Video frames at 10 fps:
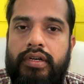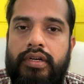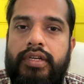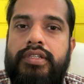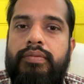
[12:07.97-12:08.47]

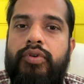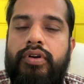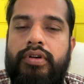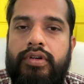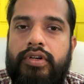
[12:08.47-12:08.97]
is
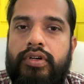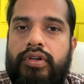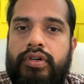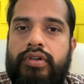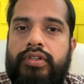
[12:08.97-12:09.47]
about
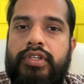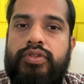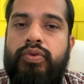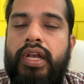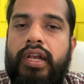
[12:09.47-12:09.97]
this
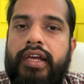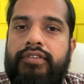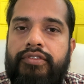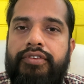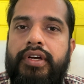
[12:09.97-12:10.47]
one
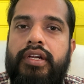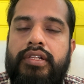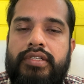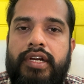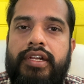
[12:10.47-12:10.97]
line
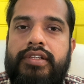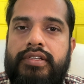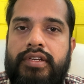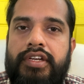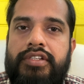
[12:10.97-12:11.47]
Vivekananda said in his
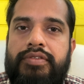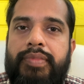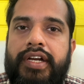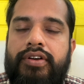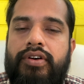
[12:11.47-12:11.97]

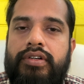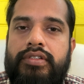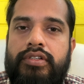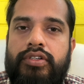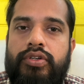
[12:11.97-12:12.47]
Inspired
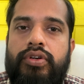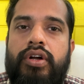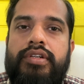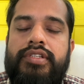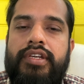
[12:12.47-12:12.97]
Talks. Do
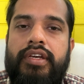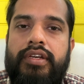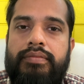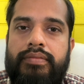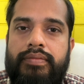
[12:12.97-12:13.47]
not seek
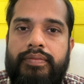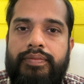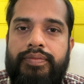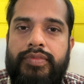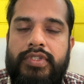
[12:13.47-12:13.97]
Him,
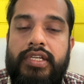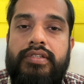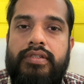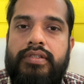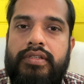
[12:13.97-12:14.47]

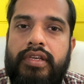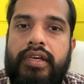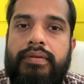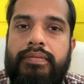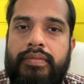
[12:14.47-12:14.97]
just see
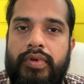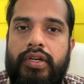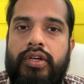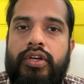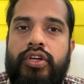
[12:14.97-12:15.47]
Him.
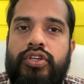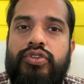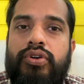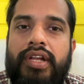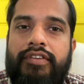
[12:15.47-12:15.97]
You
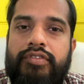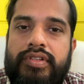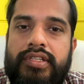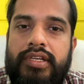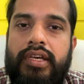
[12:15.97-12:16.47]
don't have to
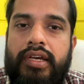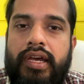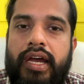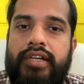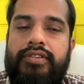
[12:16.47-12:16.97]
seek
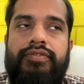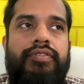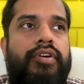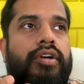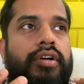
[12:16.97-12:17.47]
as if
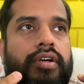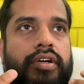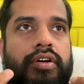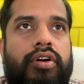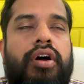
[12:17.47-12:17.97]

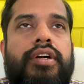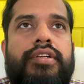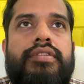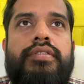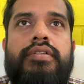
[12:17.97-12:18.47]
God
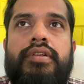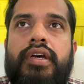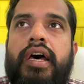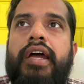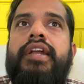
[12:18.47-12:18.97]
is
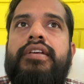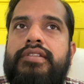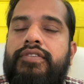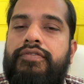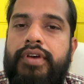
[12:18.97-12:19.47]
hiding
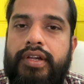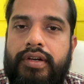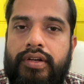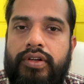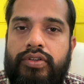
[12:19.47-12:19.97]
somewhere.
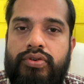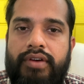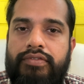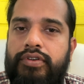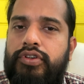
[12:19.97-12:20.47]
You
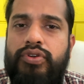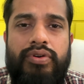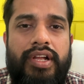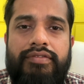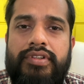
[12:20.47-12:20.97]

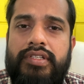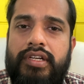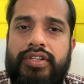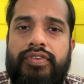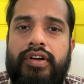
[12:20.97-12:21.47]
don't have to
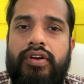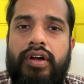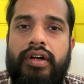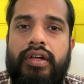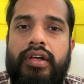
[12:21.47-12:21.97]
search for God.